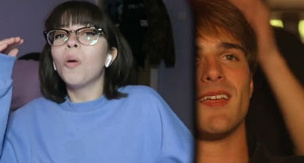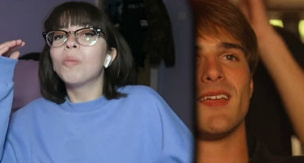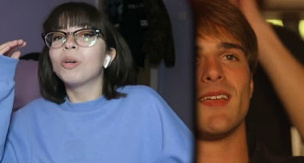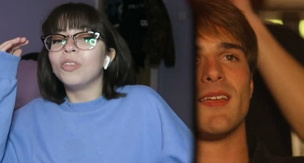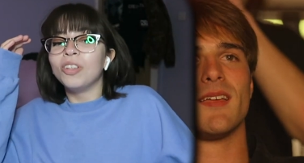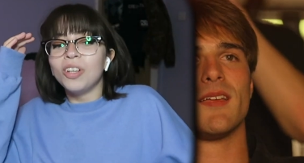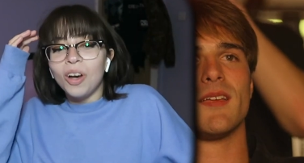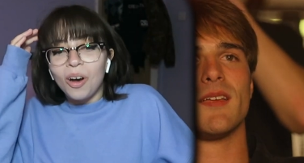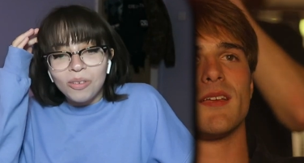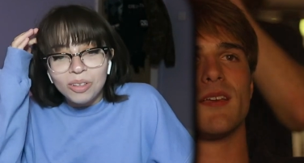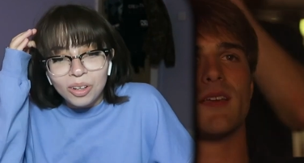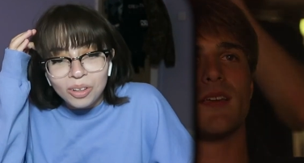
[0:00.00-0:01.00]
Speaker 1: Oh my god.
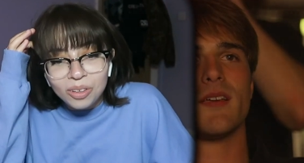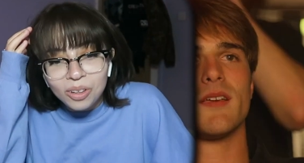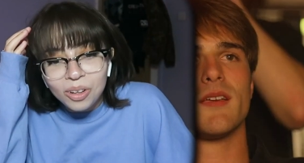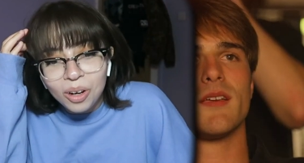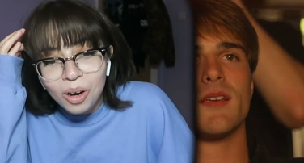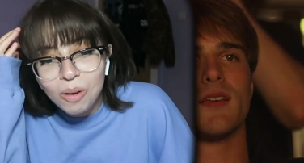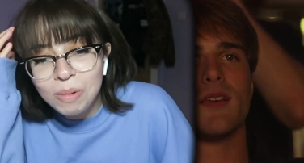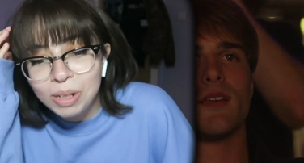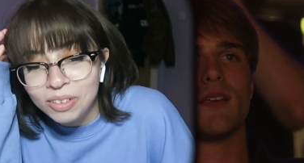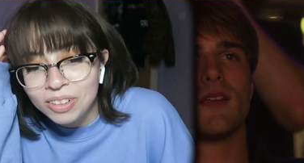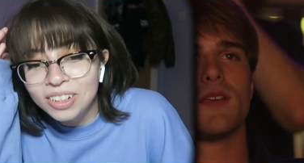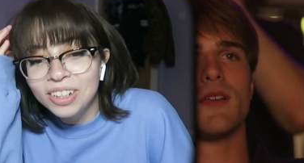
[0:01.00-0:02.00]
Oh no. Oh my
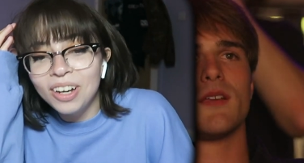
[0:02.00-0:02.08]
god.